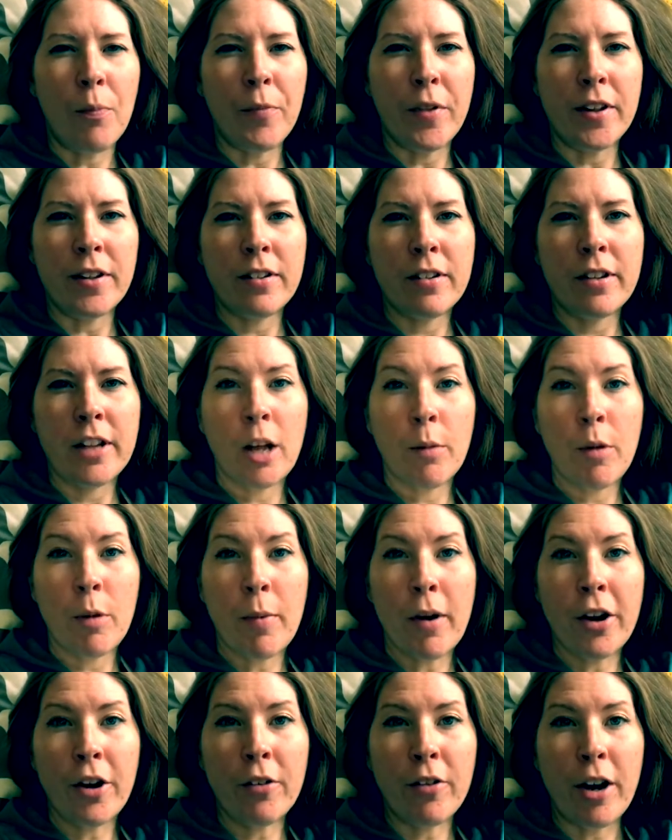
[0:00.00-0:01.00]
It's Tell Me
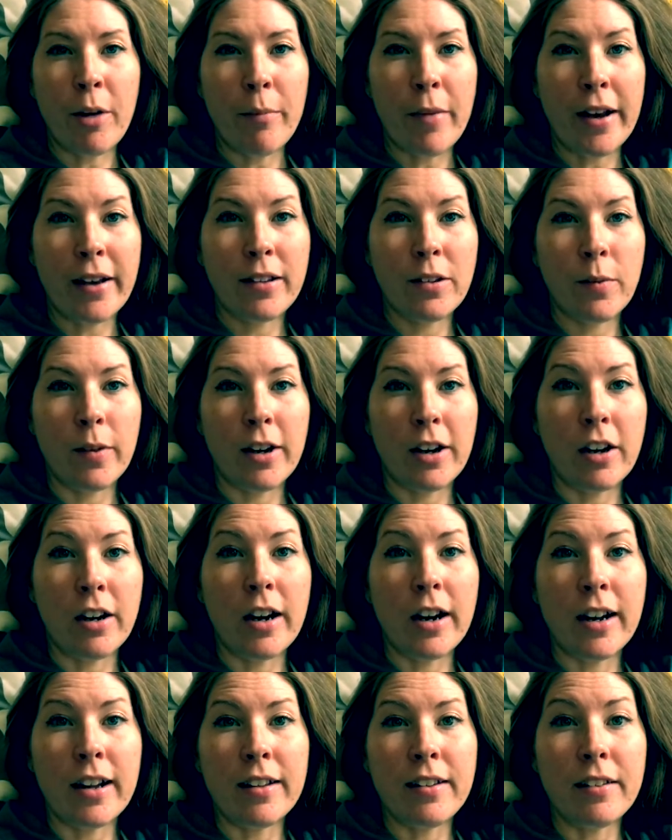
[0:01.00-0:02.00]
About Your Rhinebeck Sweater,
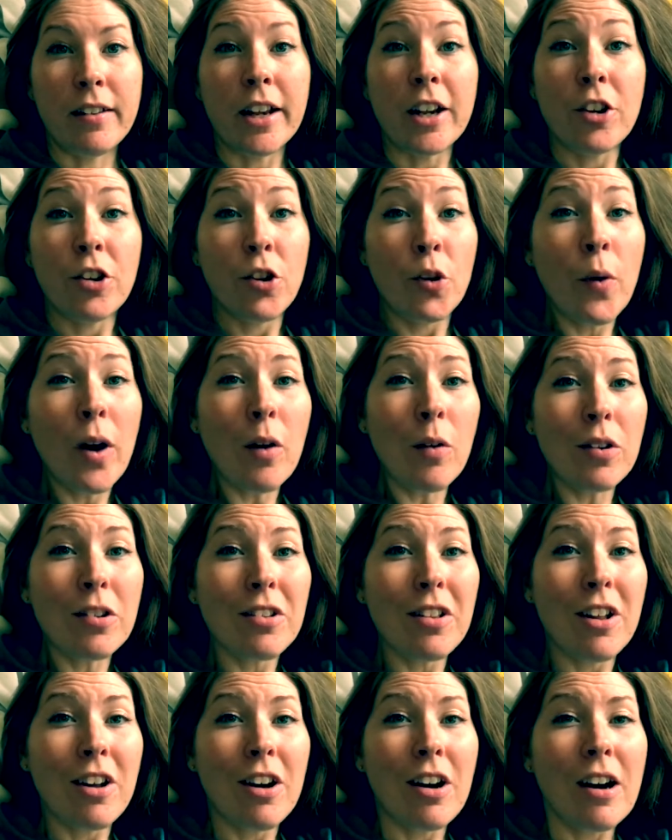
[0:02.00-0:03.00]
and it's like 2
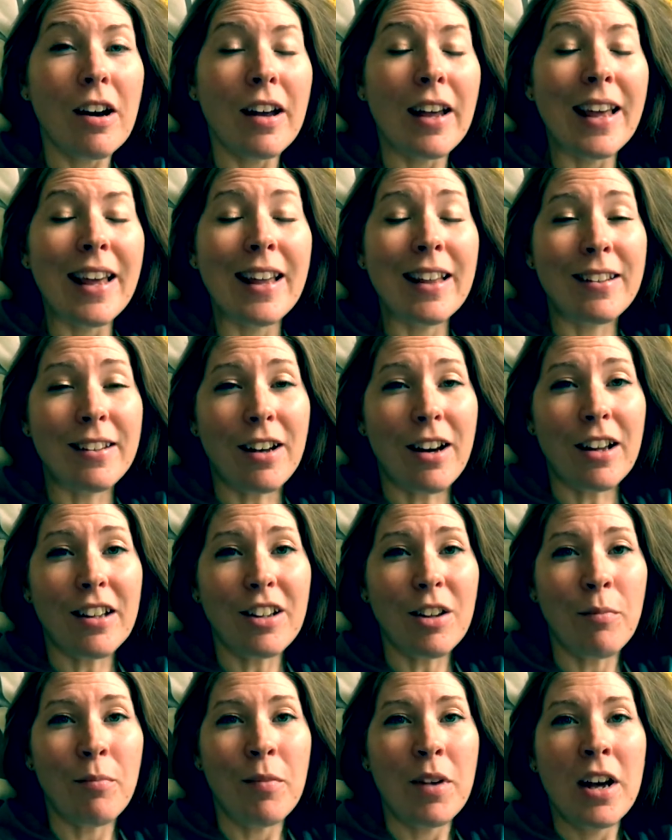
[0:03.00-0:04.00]
hours long. It's
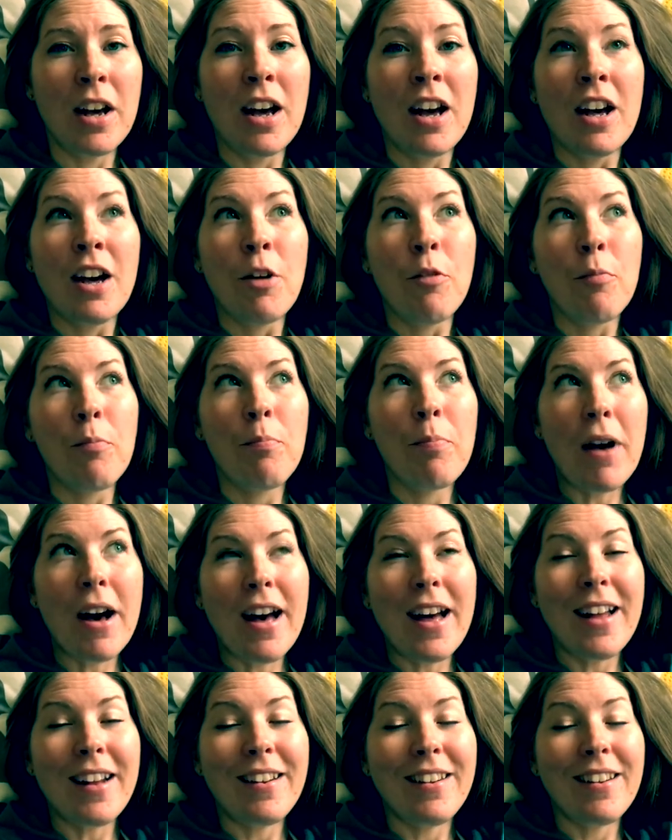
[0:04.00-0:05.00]
awesome.
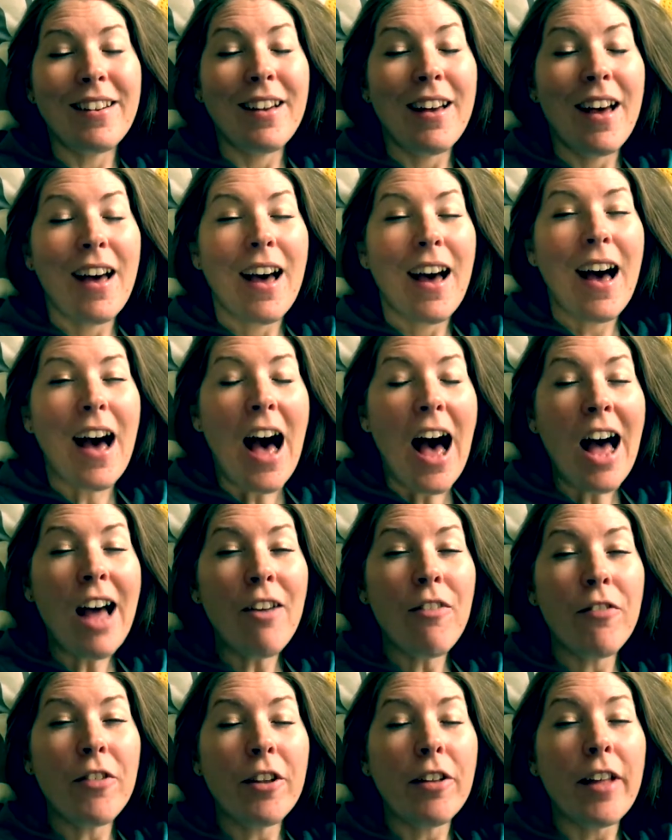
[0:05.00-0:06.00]
But
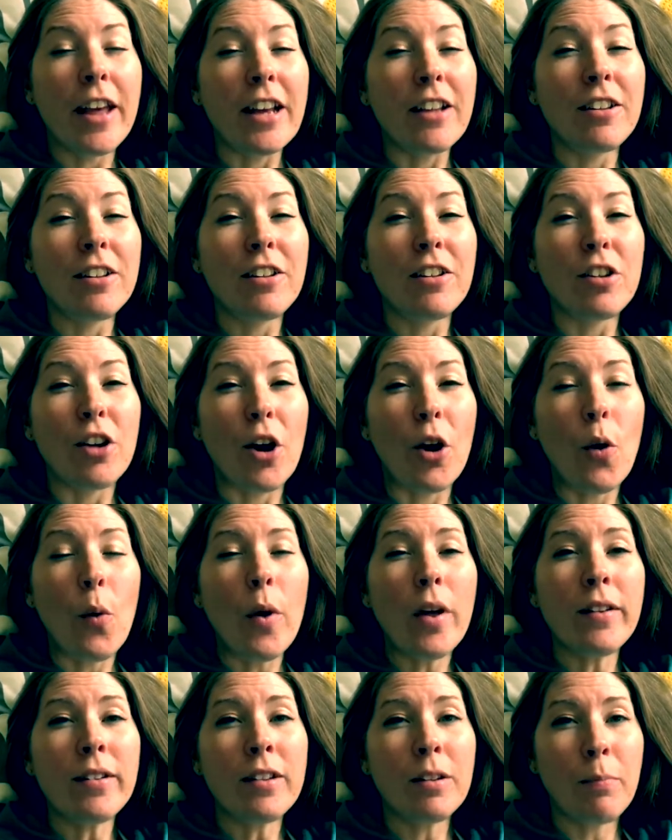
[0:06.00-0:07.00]
I feel like so
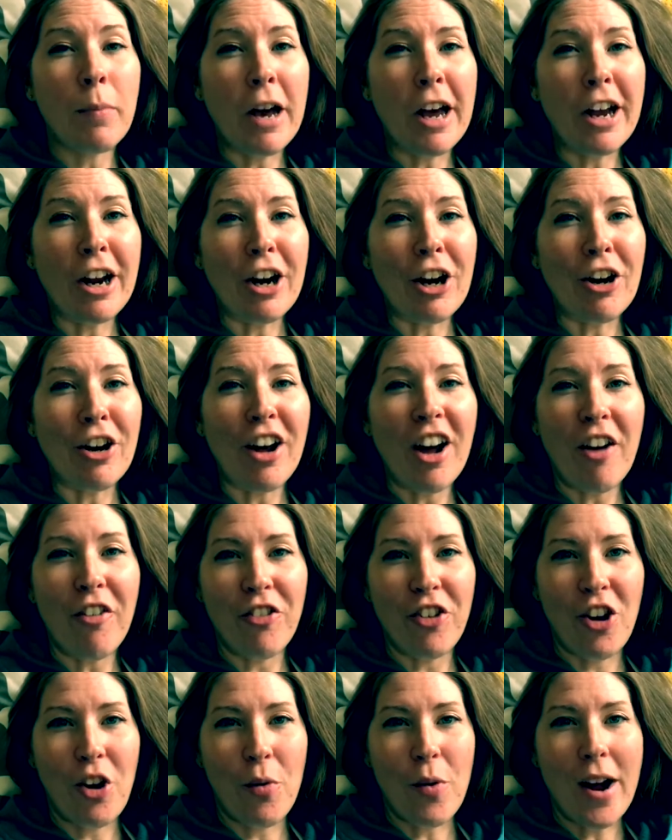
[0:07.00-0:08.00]
inspired
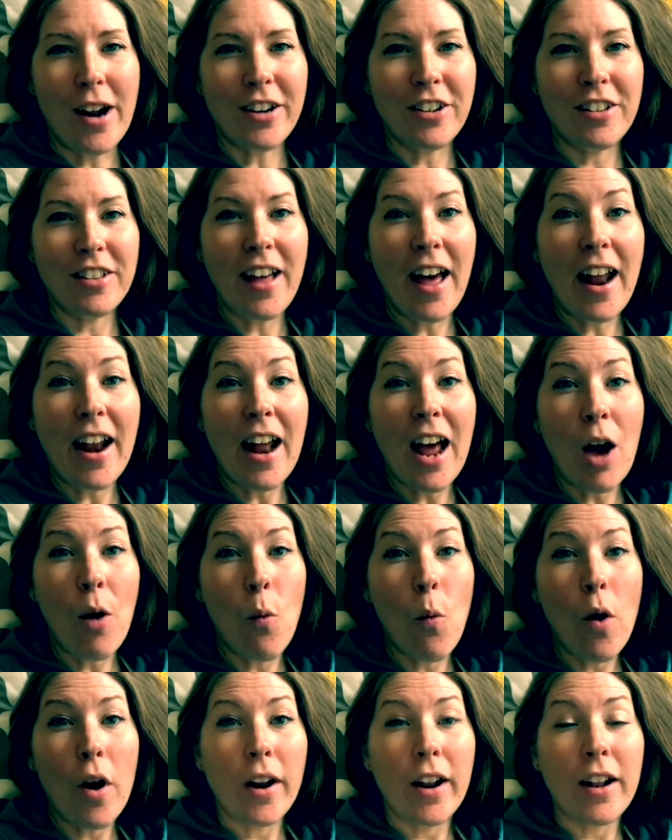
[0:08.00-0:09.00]
after I watch that. I
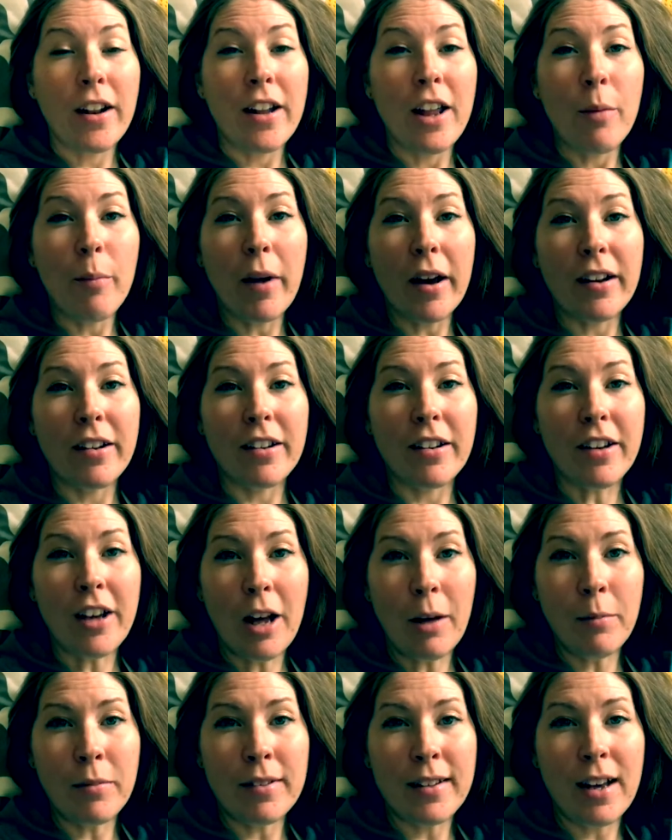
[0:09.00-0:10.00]
want to knit my
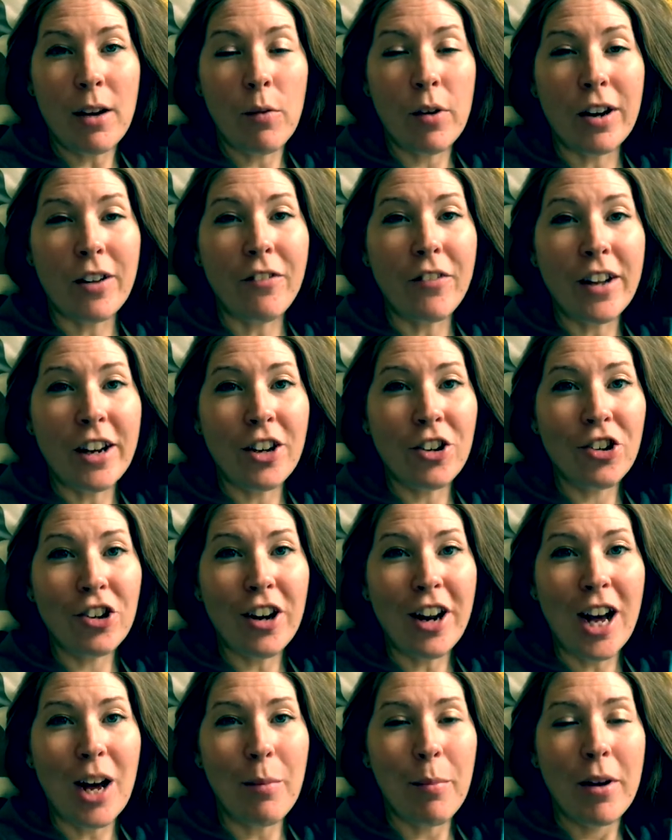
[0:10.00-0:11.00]
Tecumseh. I want to finish
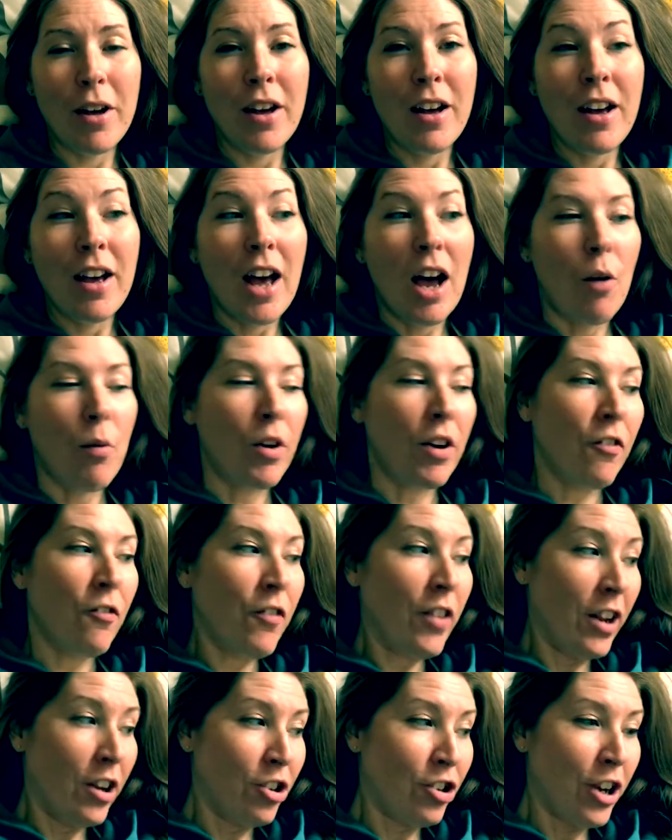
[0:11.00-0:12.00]
it up. I want to
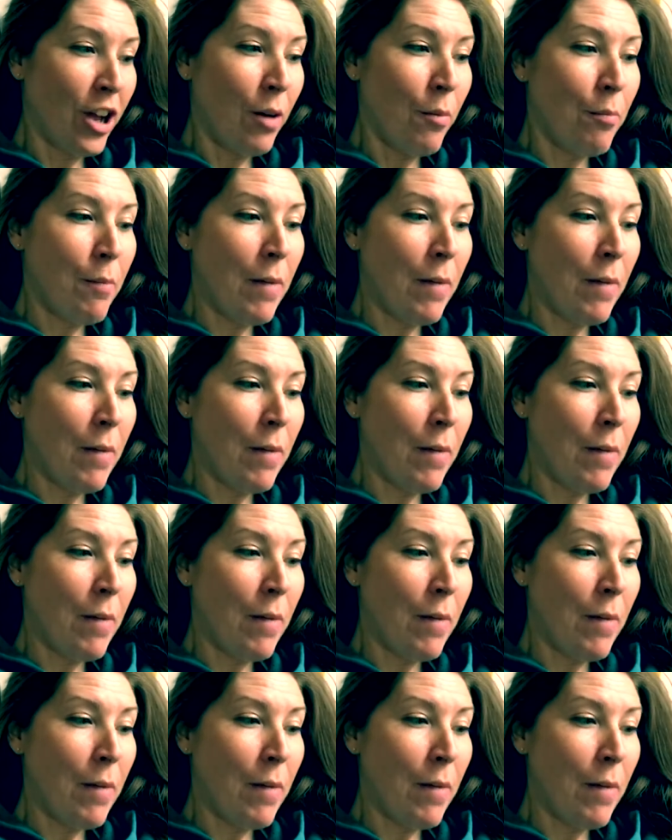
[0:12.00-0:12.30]
finish up